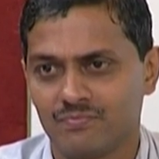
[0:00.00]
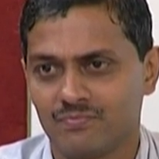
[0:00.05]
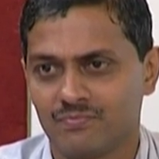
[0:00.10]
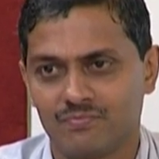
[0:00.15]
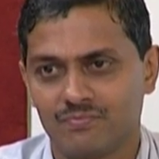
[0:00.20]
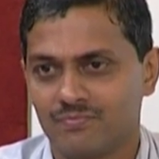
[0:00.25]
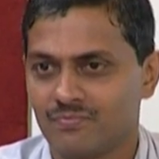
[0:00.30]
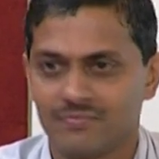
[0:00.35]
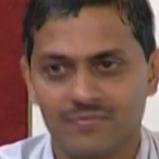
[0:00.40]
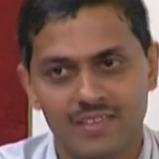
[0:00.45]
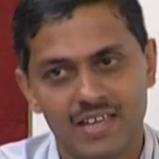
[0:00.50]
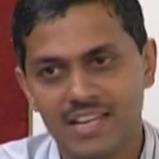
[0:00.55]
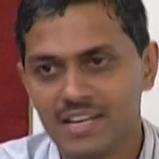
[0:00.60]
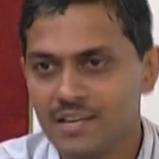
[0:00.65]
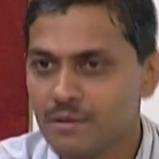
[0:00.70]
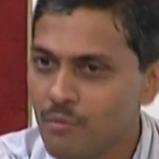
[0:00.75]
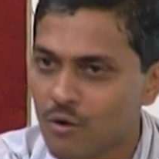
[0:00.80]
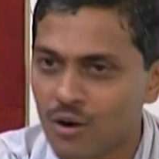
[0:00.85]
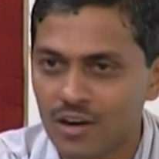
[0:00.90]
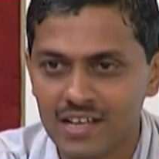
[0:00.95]
Yes.
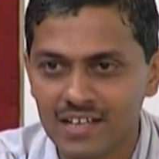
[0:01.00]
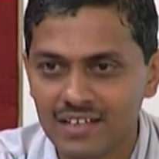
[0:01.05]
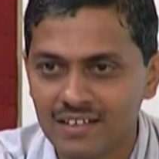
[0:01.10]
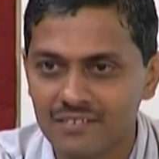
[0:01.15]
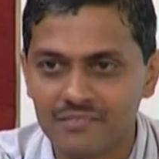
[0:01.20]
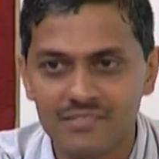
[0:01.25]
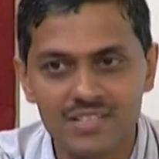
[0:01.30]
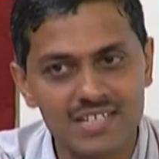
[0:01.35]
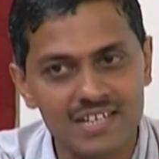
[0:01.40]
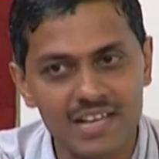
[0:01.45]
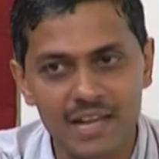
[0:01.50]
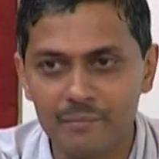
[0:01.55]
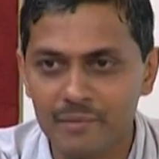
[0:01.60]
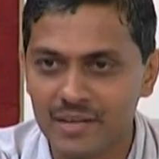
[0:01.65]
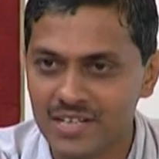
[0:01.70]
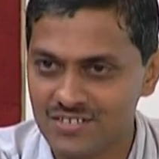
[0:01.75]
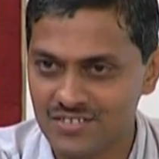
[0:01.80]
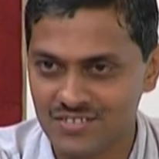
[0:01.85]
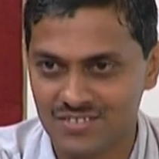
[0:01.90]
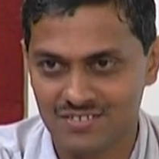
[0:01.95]
Any body which
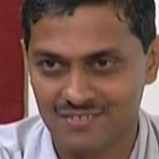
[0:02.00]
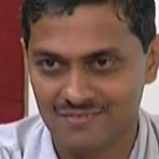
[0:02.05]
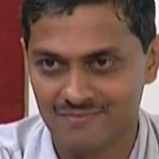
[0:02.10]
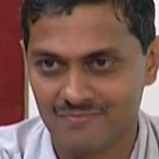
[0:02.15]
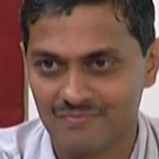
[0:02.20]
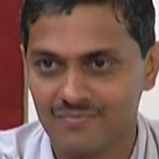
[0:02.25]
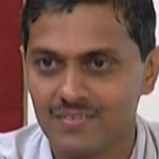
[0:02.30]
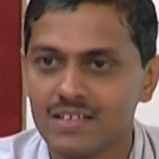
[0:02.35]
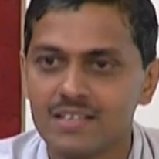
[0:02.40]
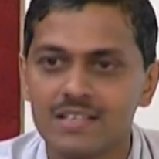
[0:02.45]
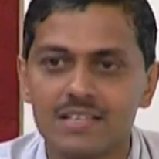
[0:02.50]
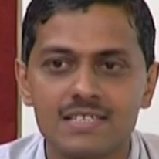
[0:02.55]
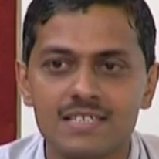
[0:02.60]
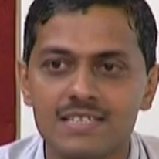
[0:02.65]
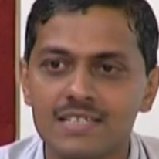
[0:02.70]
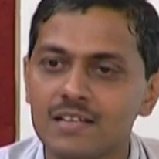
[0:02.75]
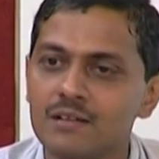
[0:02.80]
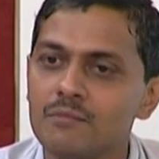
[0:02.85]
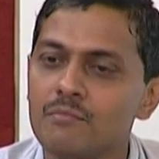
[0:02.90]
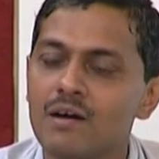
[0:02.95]
emits
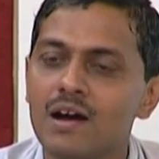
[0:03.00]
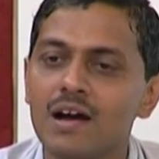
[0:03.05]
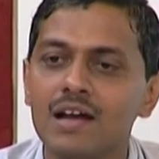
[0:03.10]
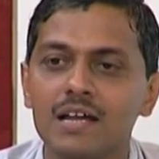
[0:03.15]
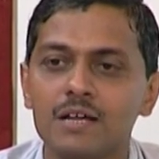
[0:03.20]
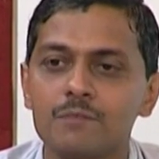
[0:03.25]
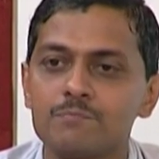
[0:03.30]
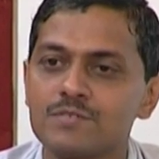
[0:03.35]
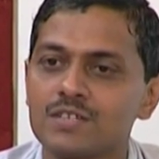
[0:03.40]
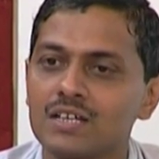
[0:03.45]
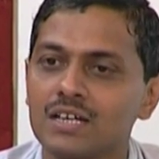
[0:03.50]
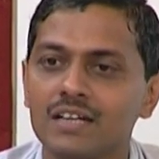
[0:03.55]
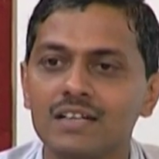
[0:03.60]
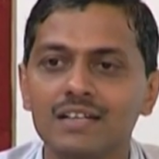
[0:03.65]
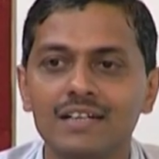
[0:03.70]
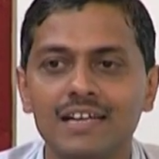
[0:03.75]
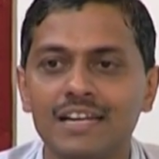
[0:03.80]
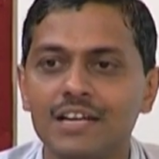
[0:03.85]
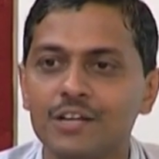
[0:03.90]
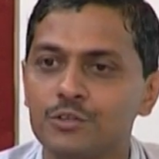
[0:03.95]
sigma epsilon
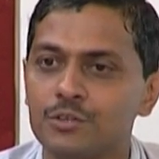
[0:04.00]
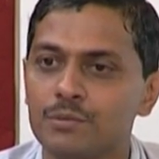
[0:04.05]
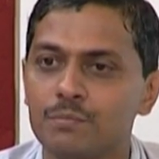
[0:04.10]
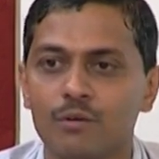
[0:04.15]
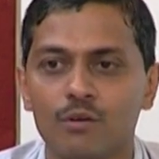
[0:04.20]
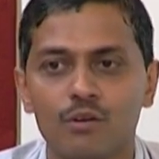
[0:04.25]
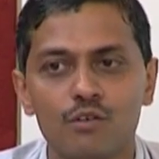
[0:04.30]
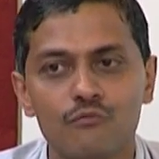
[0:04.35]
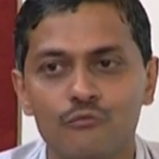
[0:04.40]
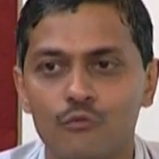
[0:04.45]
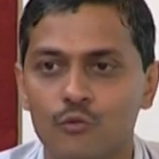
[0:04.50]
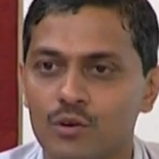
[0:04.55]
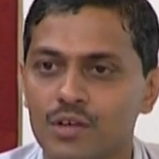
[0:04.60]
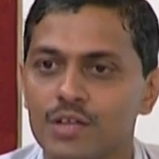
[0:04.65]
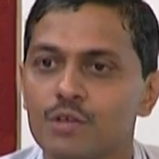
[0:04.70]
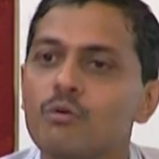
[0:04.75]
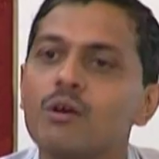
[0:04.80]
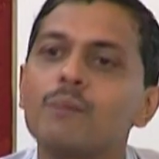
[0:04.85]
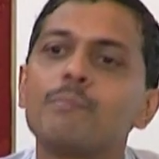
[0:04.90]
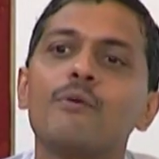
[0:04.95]
T to the power of 4.
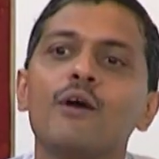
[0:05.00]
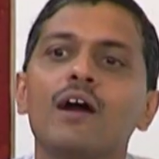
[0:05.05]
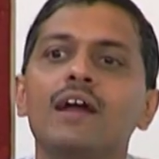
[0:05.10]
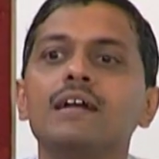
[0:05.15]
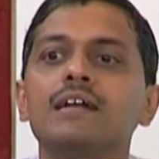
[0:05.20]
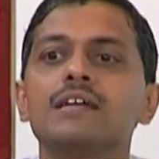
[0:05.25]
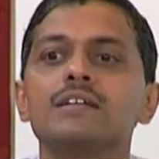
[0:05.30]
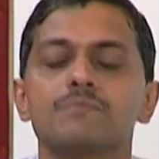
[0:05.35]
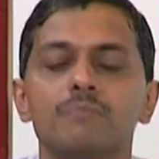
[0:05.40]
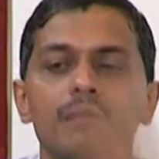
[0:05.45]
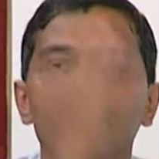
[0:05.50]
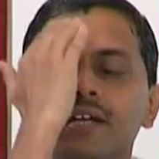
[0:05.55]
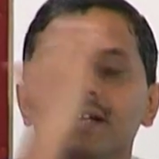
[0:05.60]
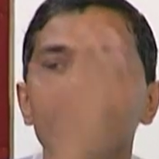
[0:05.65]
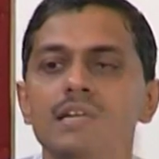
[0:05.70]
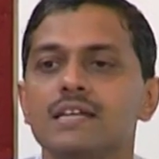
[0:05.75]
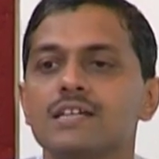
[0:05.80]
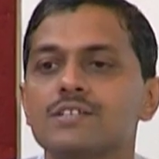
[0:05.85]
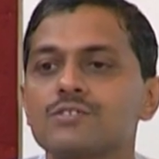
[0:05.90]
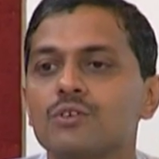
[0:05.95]
Your point is my
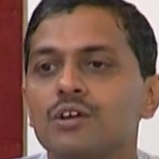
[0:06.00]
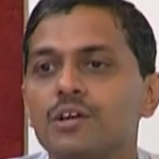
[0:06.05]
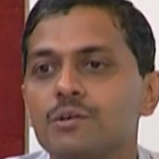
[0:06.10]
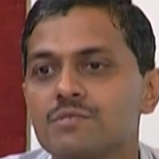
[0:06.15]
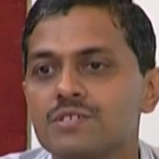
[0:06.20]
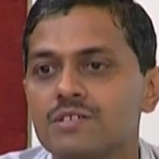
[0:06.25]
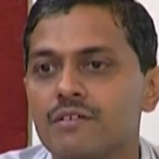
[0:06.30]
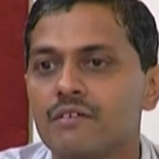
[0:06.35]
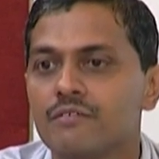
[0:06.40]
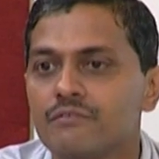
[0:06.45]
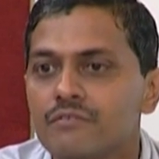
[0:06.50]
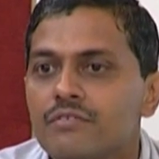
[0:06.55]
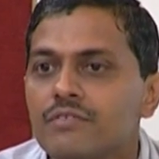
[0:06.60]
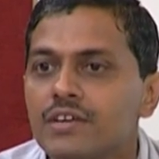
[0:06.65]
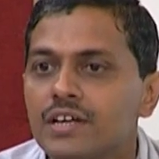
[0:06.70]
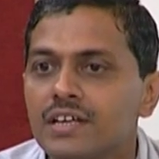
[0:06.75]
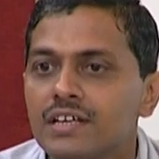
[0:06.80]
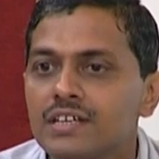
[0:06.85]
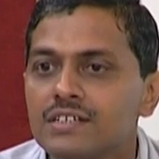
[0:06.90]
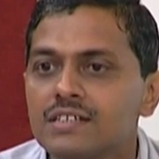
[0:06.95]
T is going to be
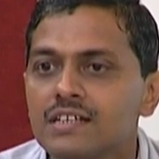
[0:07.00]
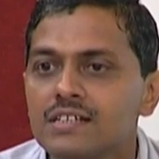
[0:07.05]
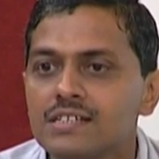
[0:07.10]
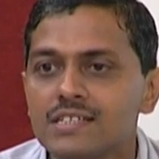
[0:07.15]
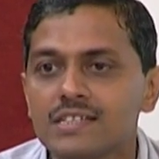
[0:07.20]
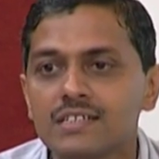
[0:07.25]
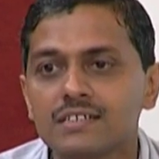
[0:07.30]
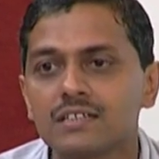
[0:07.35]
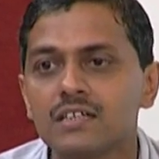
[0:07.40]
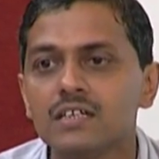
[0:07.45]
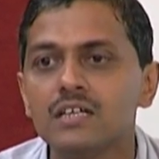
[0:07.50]
750 degrees Celsius.